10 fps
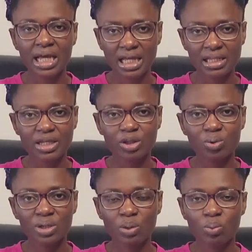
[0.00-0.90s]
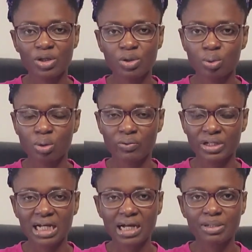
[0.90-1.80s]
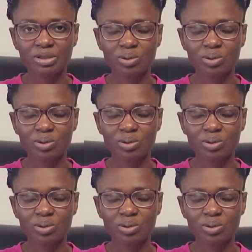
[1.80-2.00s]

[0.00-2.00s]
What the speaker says: in the UK when you go on retirement.